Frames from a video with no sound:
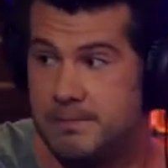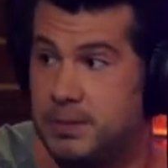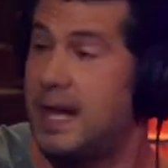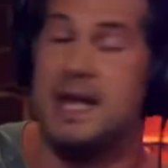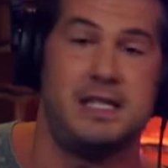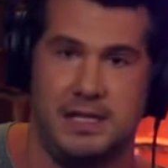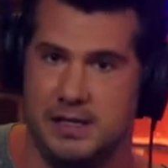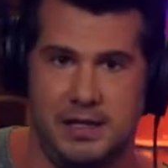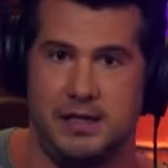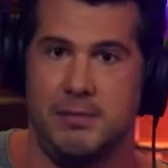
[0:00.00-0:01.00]

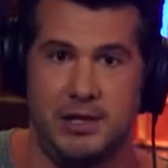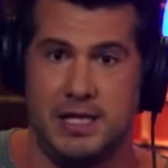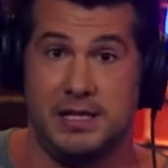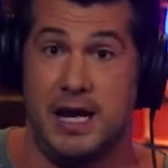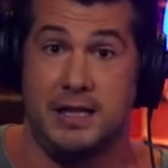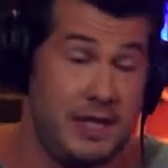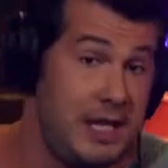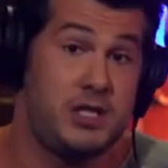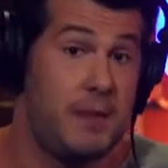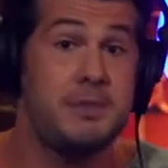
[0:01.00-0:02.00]
places in the Middle East that I
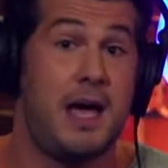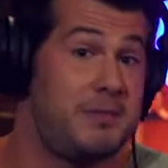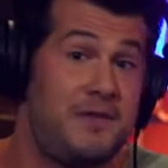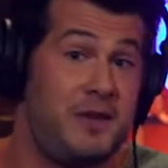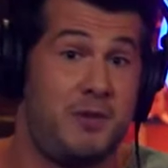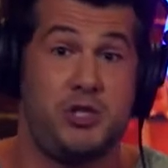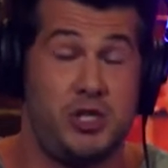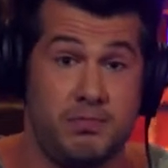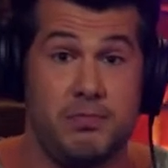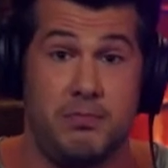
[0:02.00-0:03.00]
think sometimes I feel like we should just